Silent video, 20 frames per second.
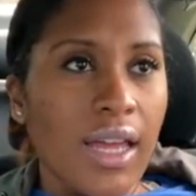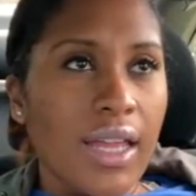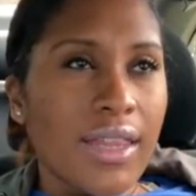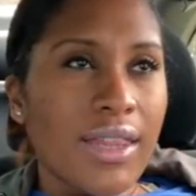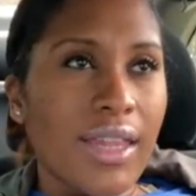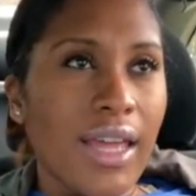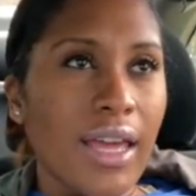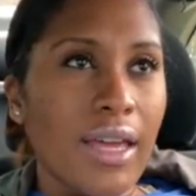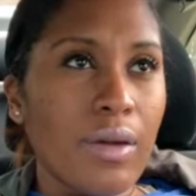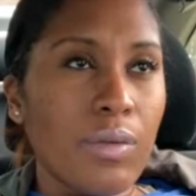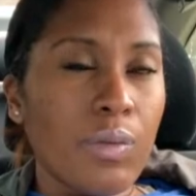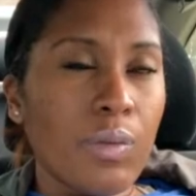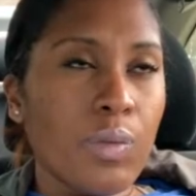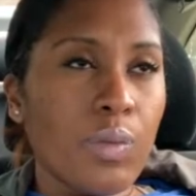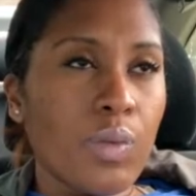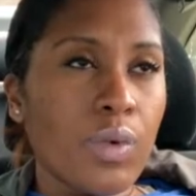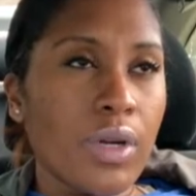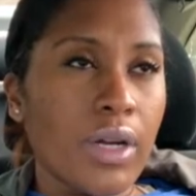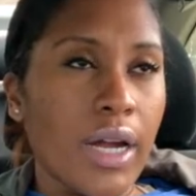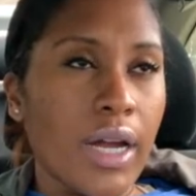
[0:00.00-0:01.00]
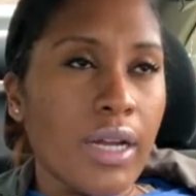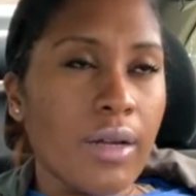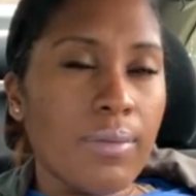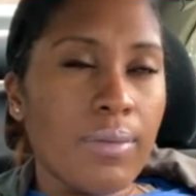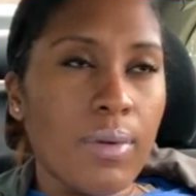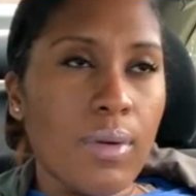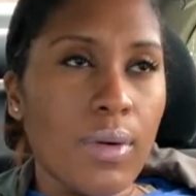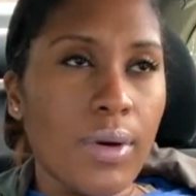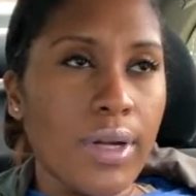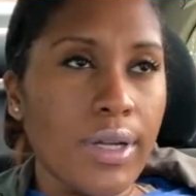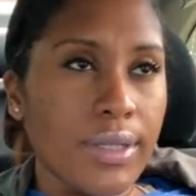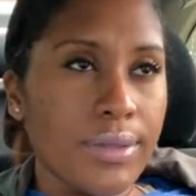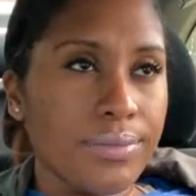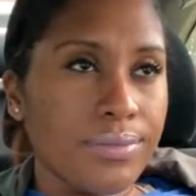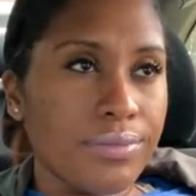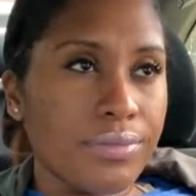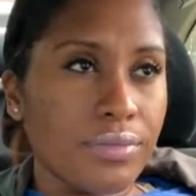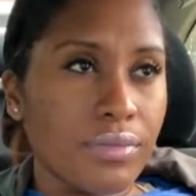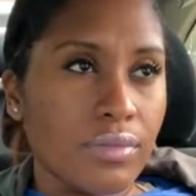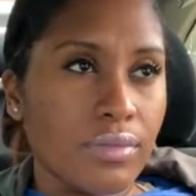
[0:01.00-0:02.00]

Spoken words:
They were at a point.